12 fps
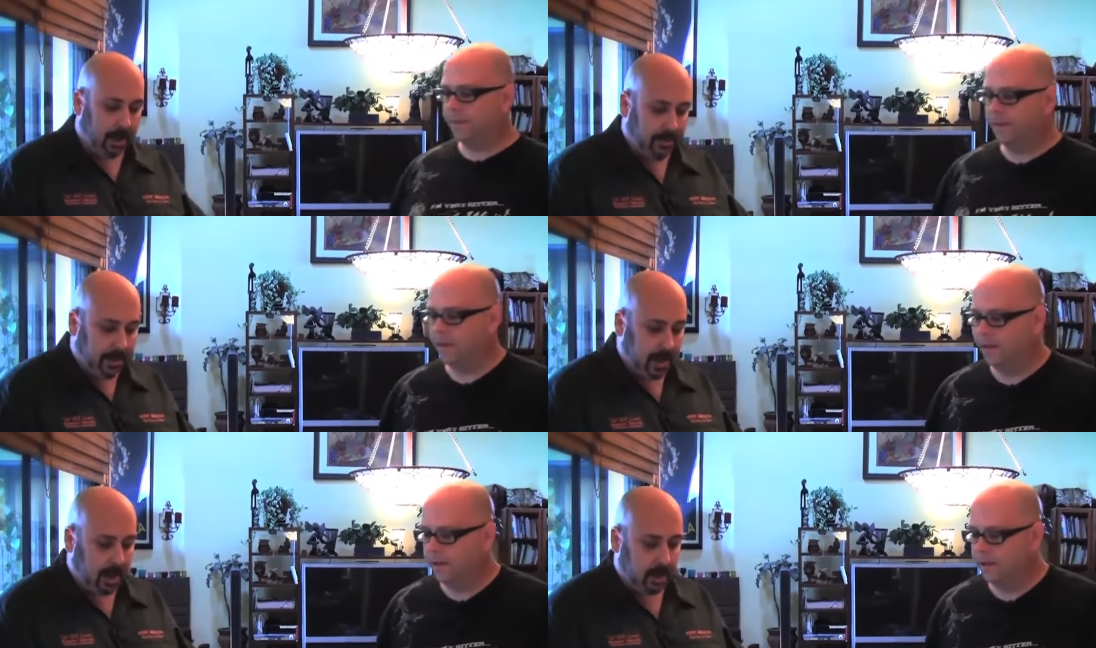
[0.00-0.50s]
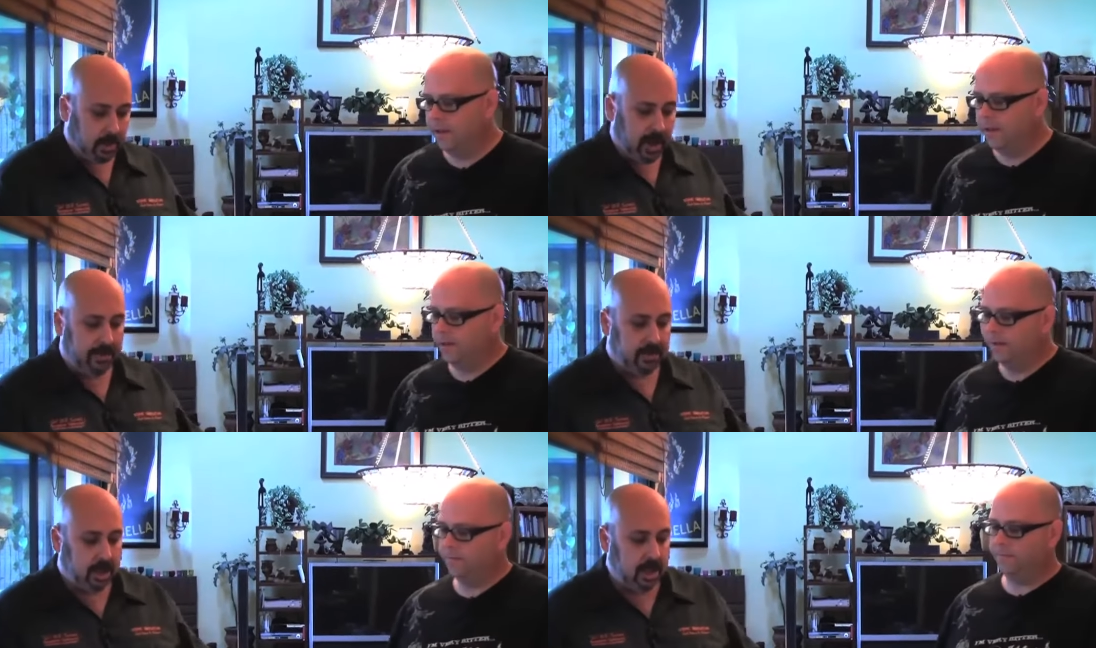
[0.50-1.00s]
Speaker 1: of things. We
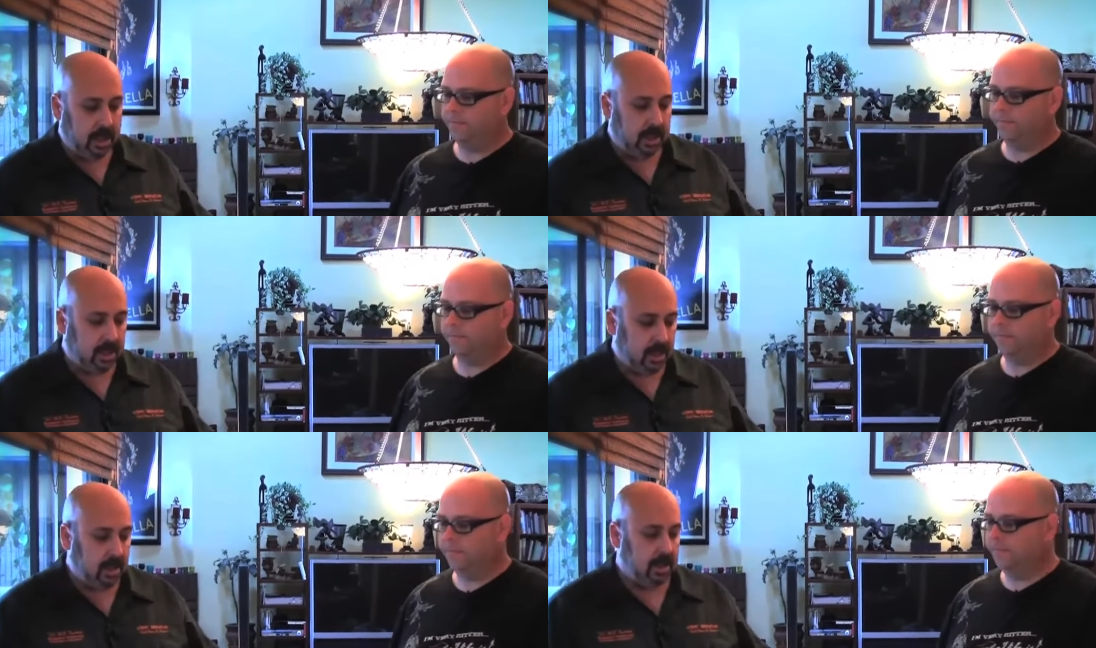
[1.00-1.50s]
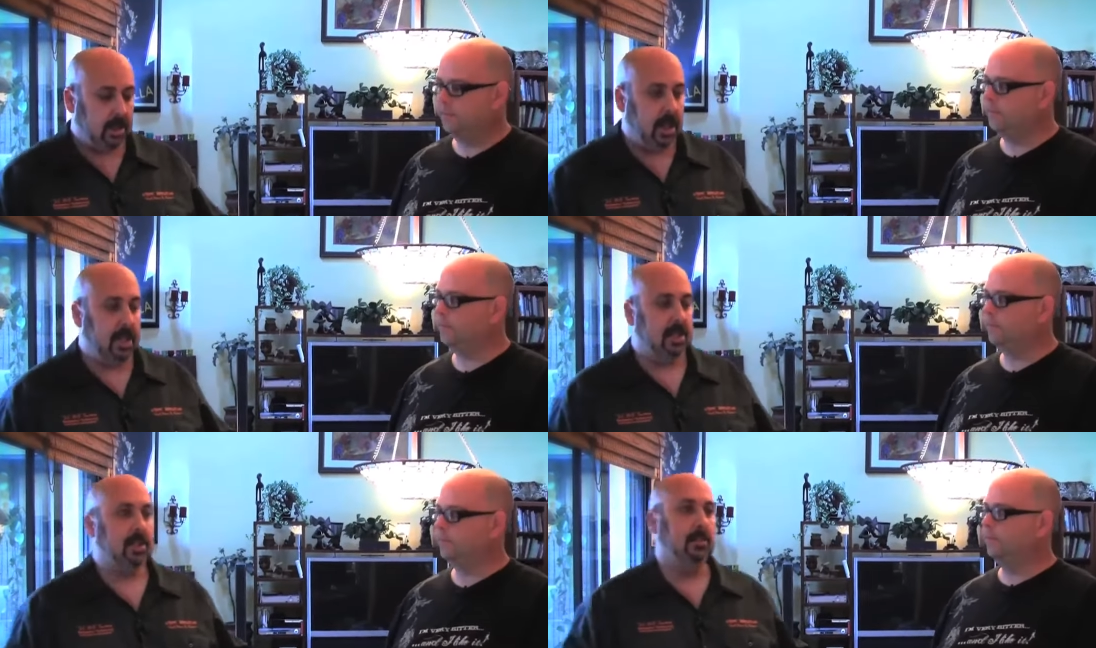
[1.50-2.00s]
have cheeses
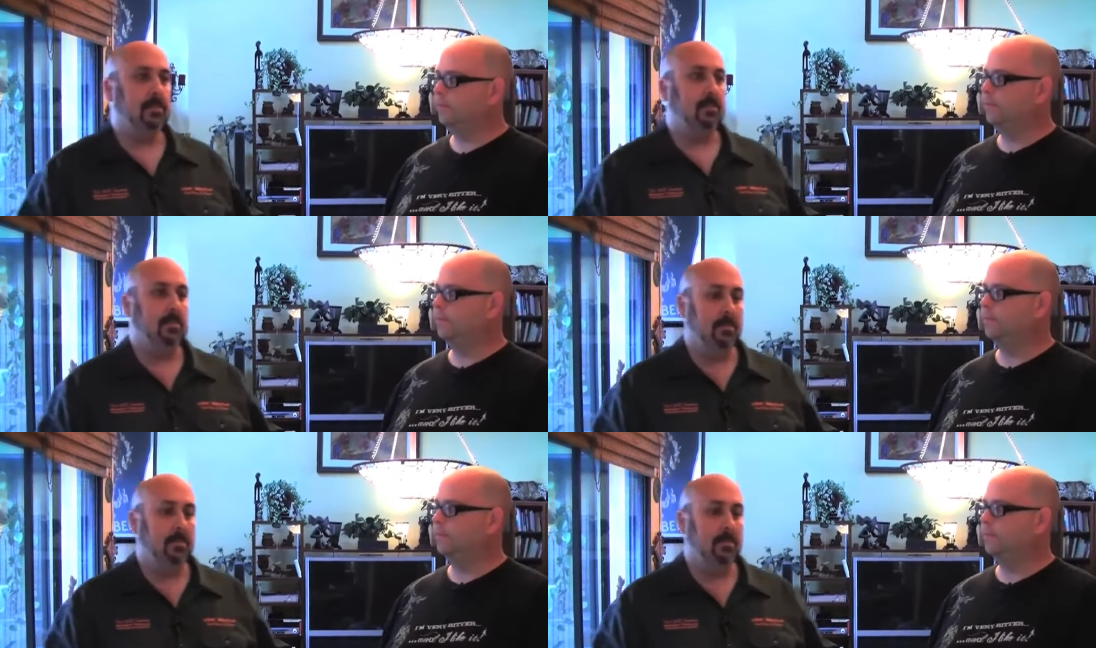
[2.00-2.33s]
and some